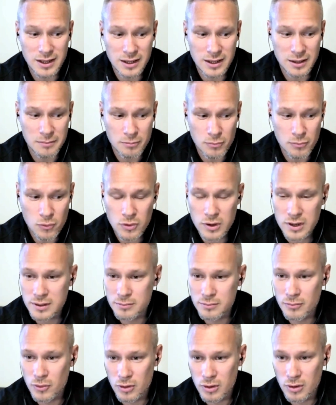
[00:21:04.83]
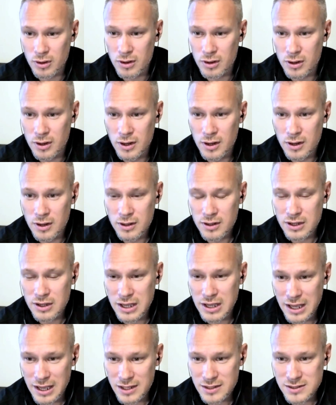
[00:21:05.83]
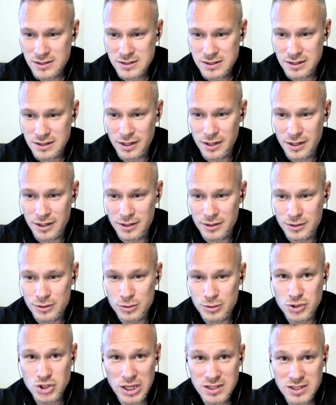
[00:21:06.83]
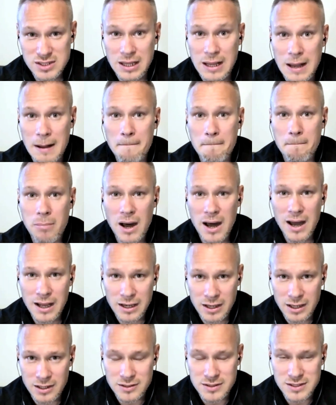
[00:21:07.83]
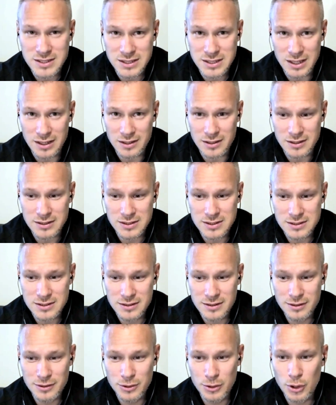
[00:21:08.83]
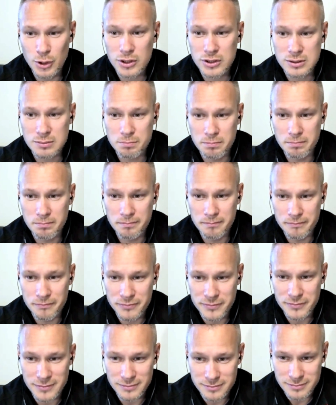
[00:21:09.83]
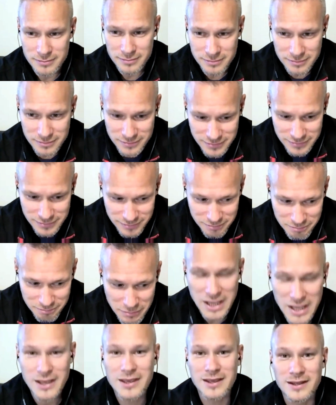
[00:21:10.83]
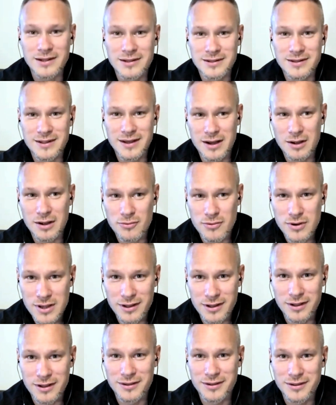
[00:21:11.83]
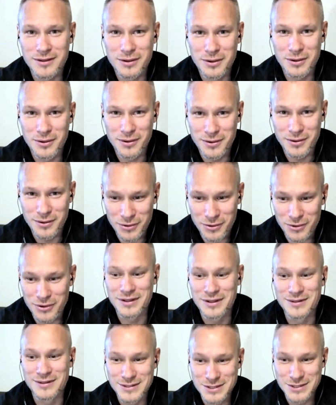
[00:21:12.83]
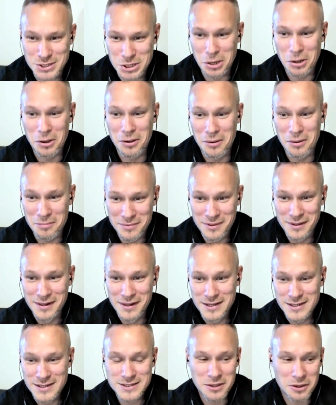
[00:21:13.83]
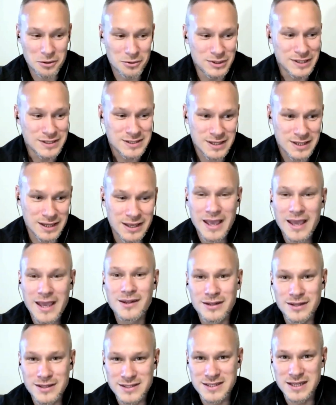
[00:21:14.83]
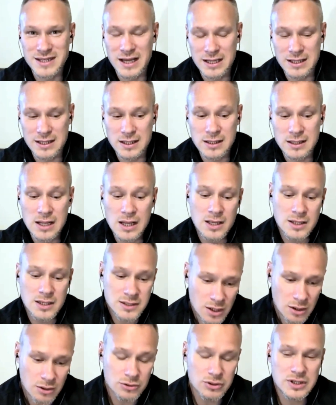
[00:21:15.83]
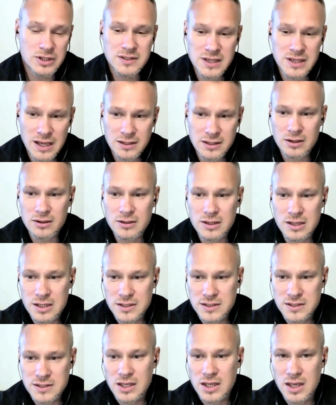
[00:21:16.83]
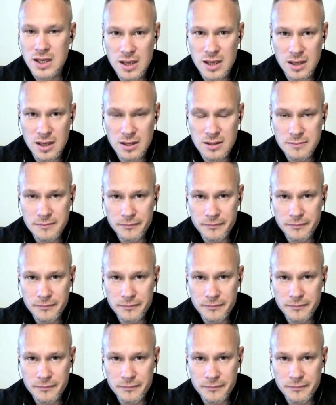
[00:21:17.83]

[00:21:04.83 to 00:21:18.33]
more and more gets into just combining things, not making a real coding job. So it's again designing. So designer is a key